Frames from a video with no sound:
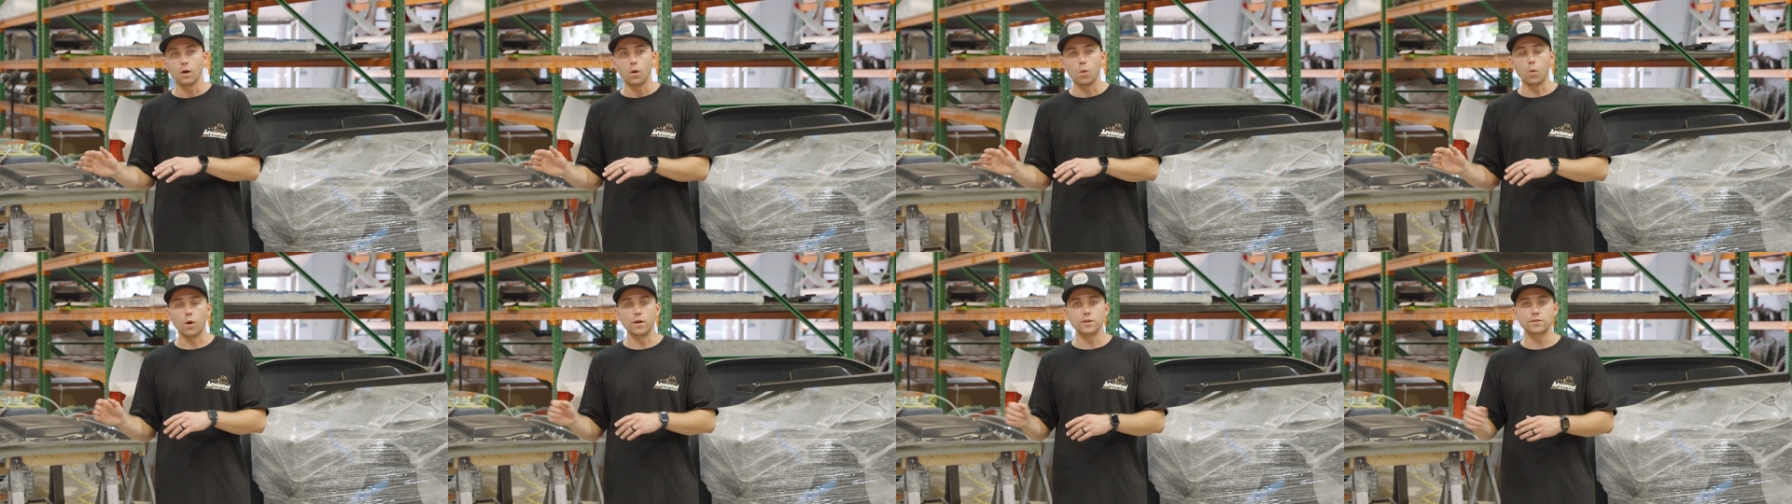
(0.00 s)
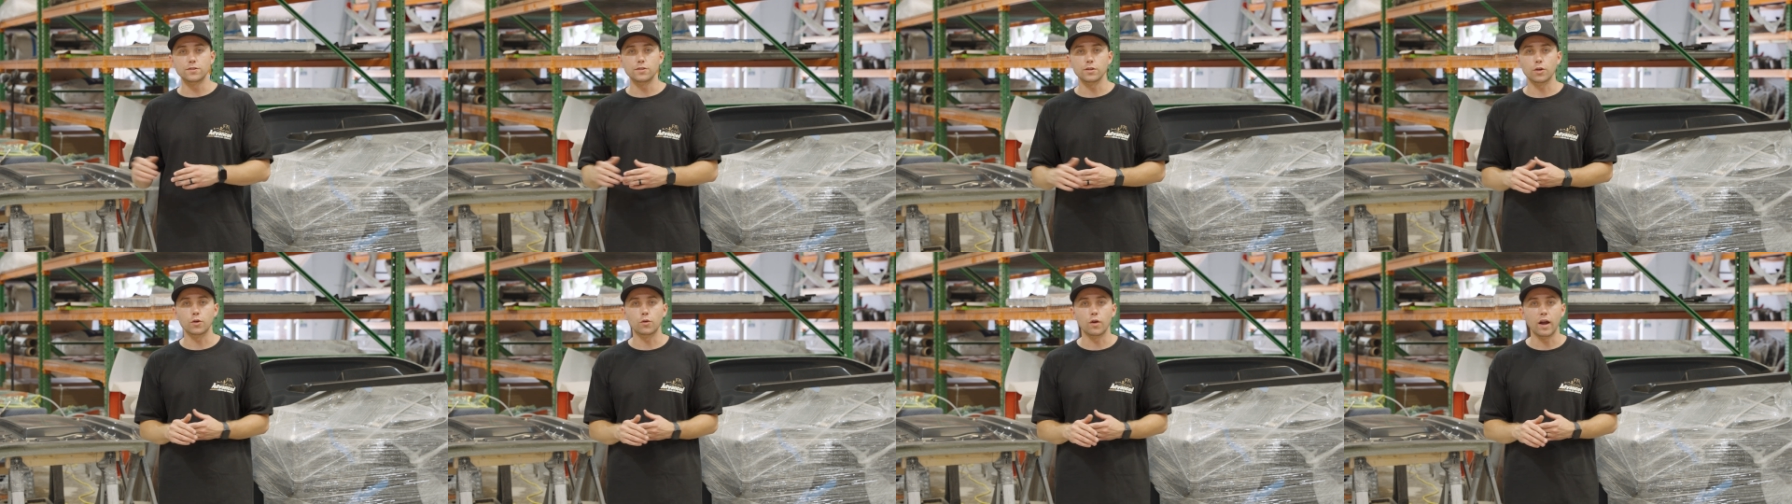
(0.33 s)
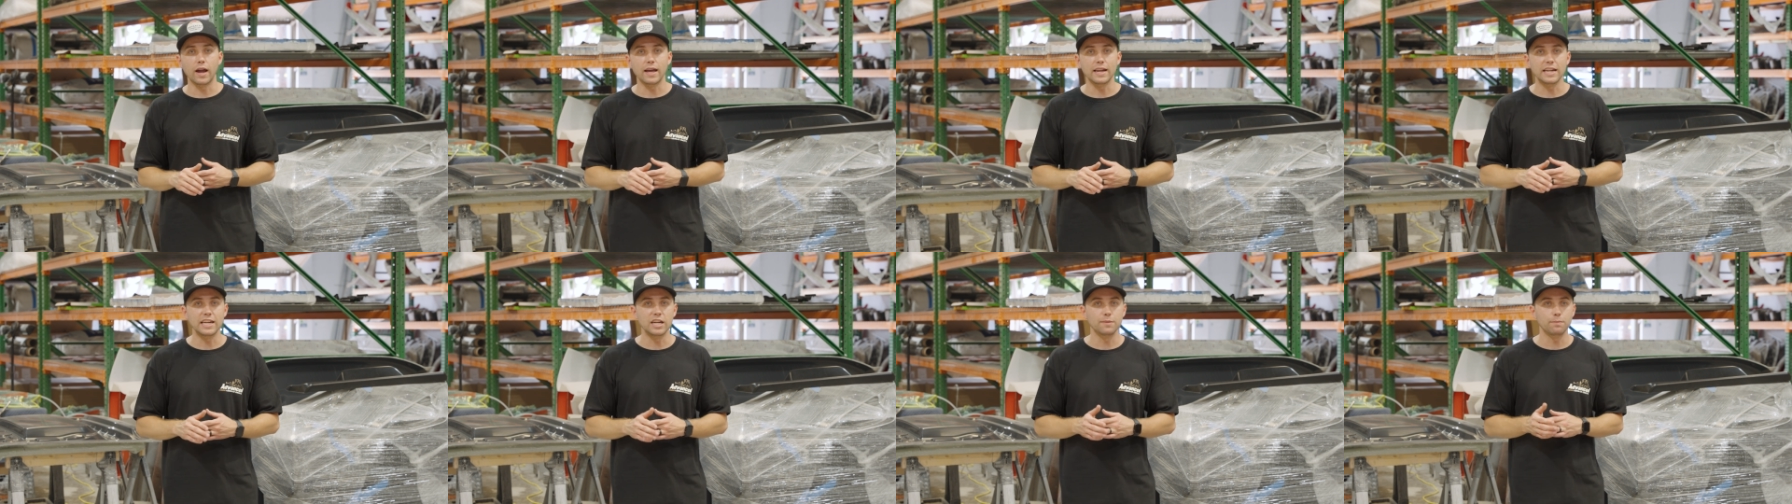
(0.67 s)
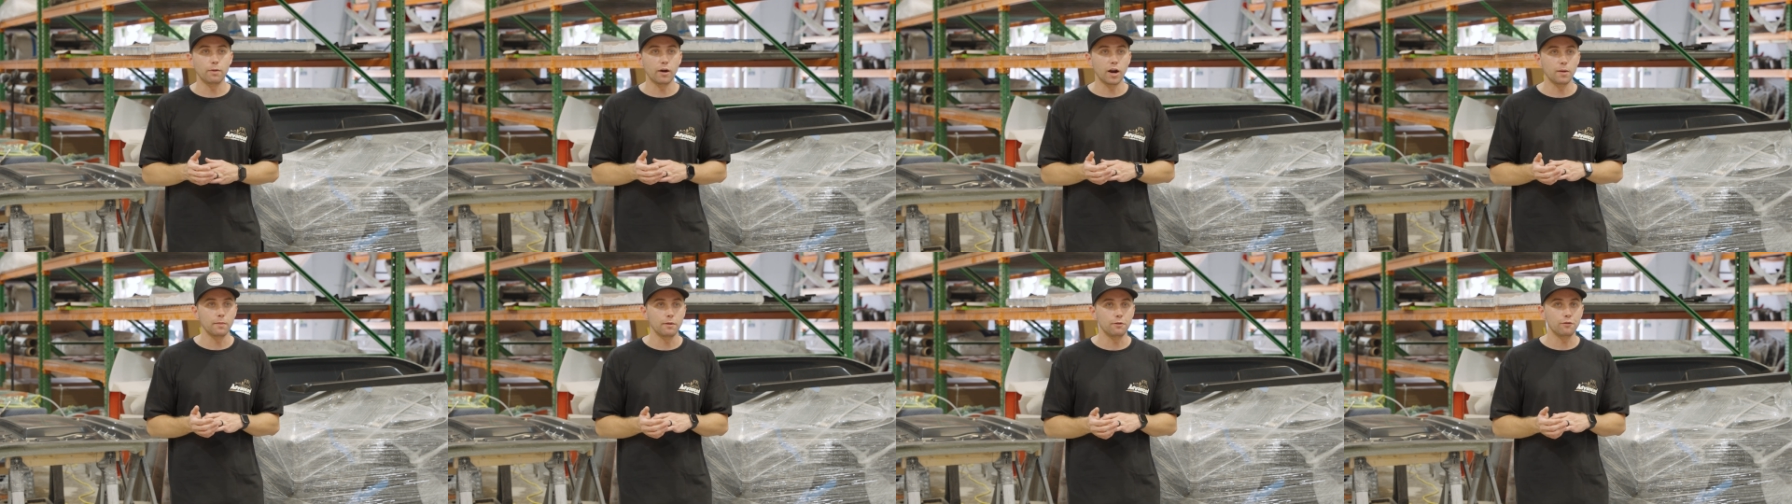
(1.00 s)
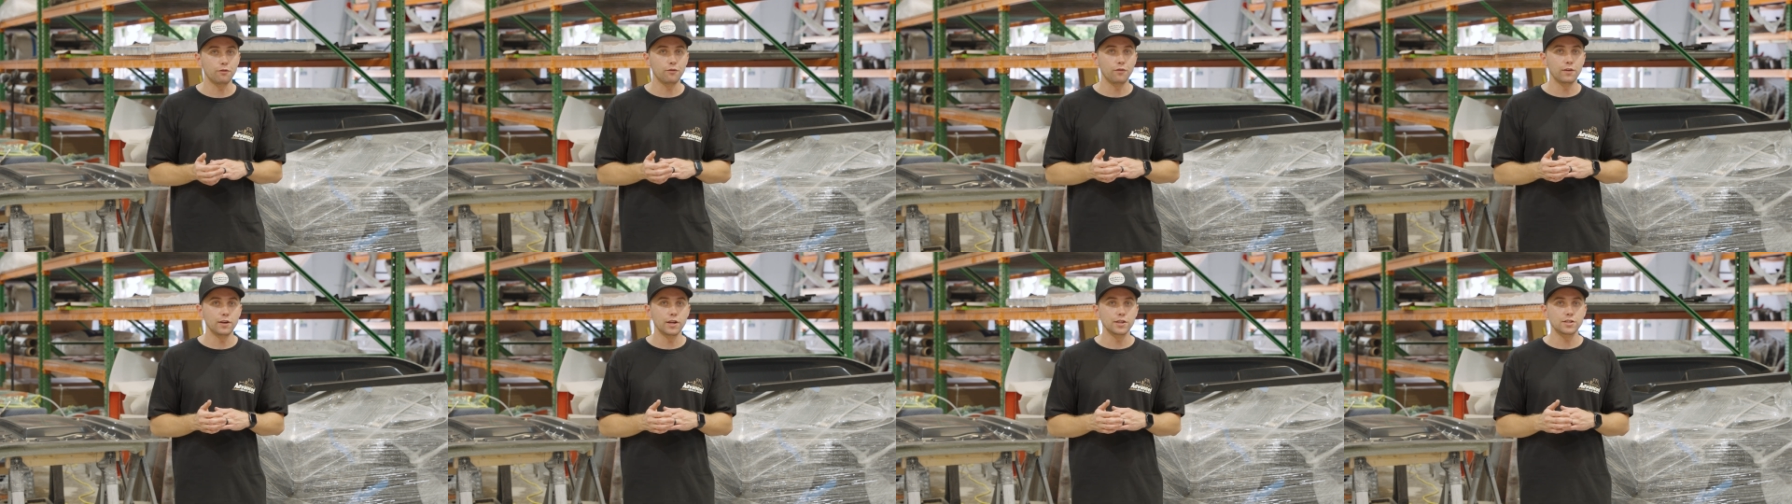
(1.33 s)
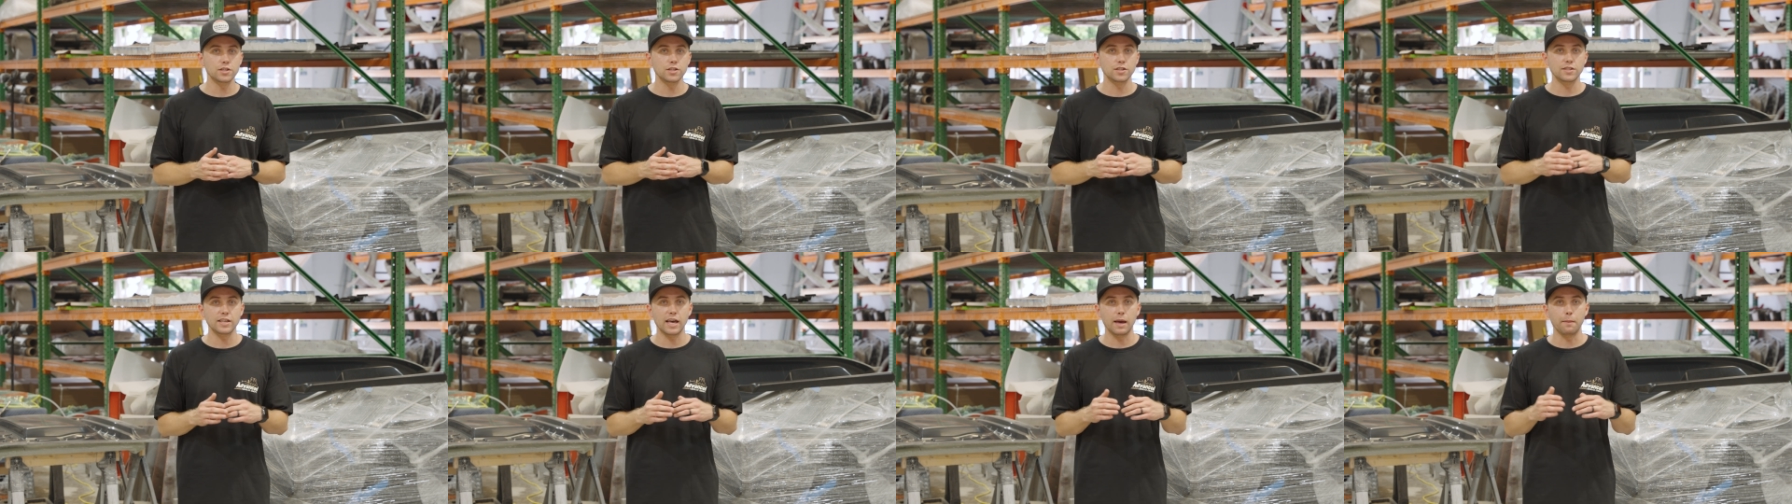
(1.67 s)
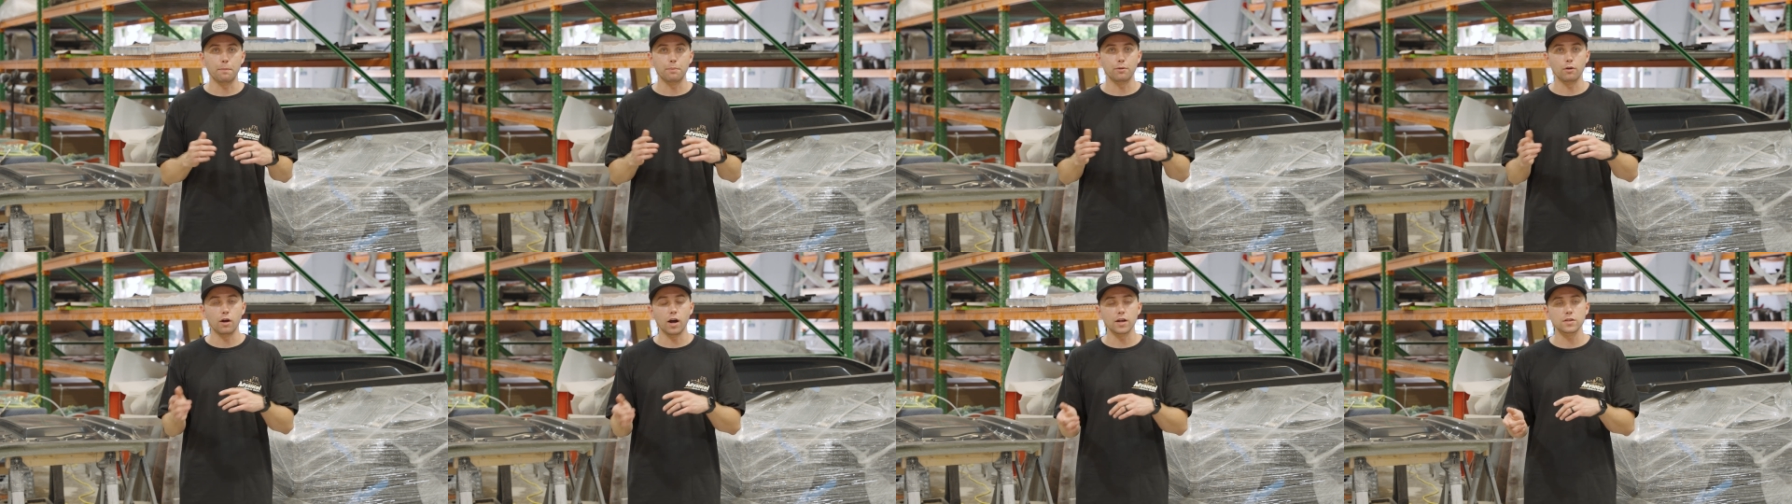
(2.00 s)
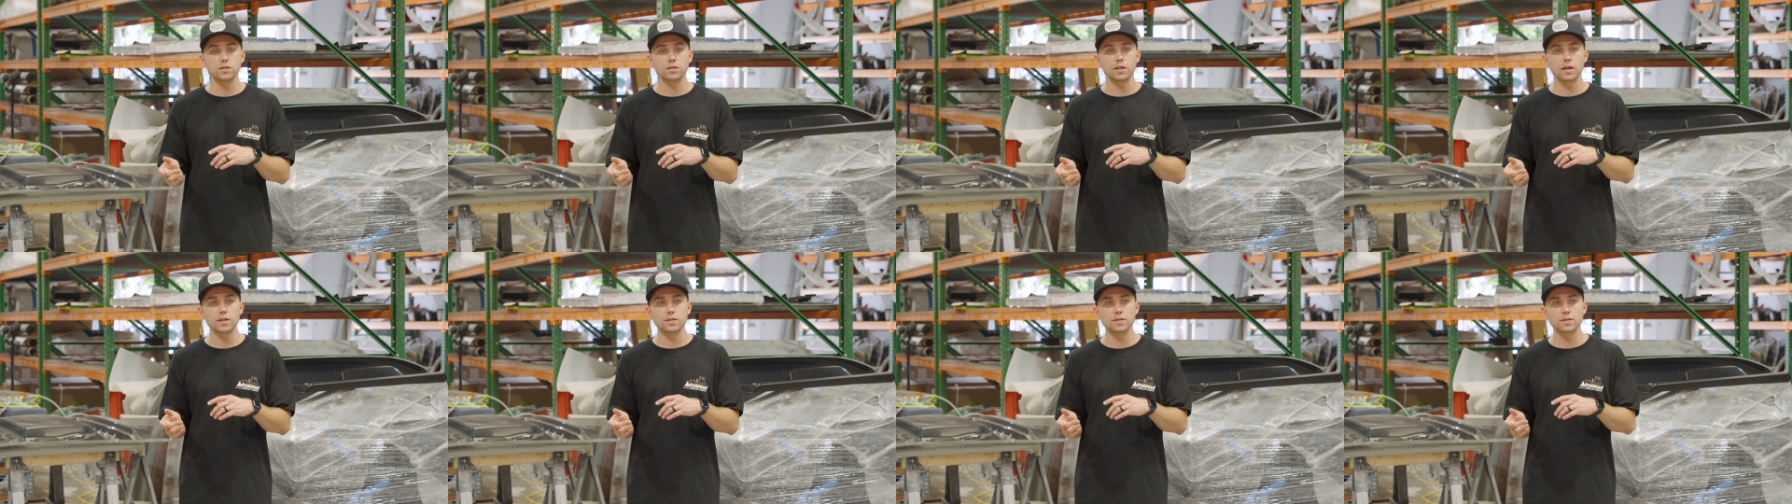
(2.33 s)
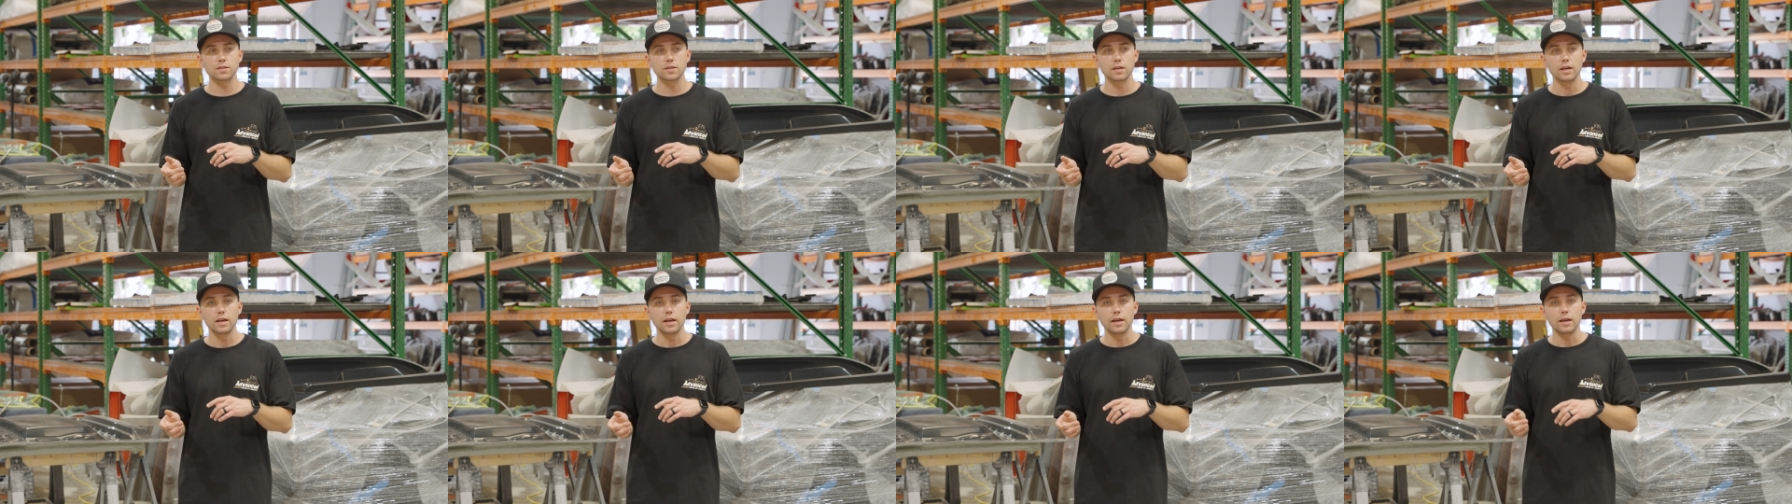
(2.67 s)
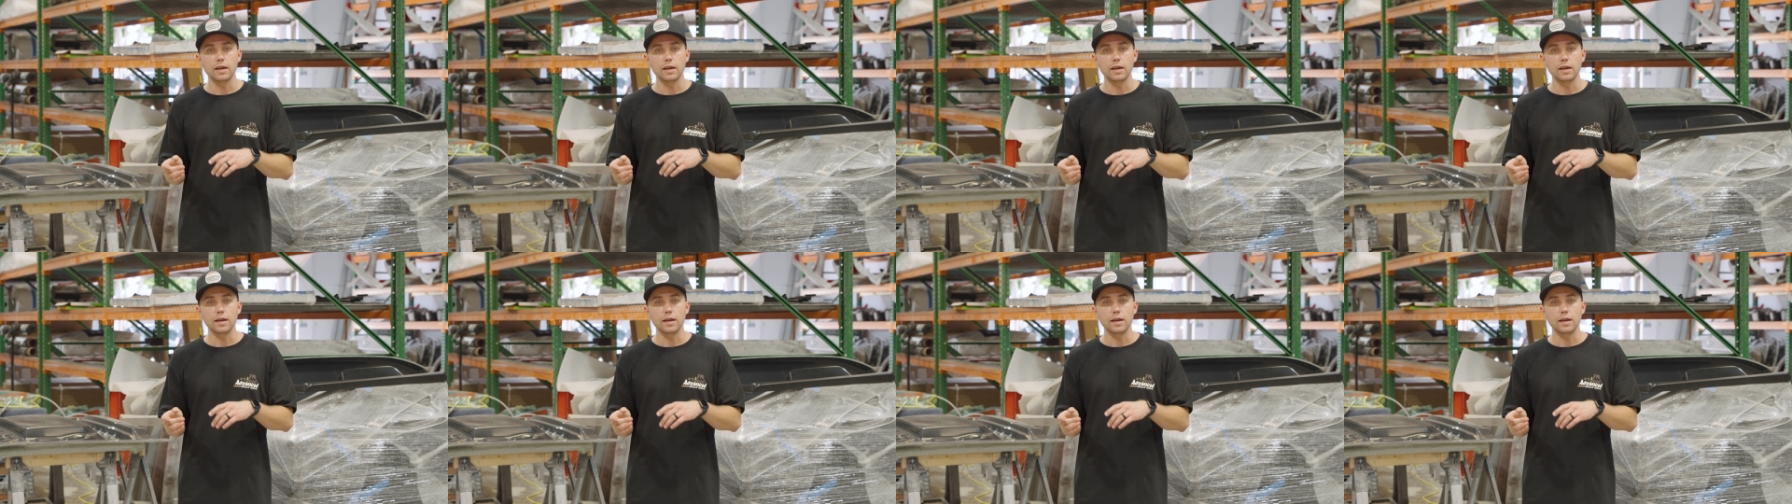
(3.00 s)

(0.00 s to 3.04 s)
Once the grinding department finishes that process,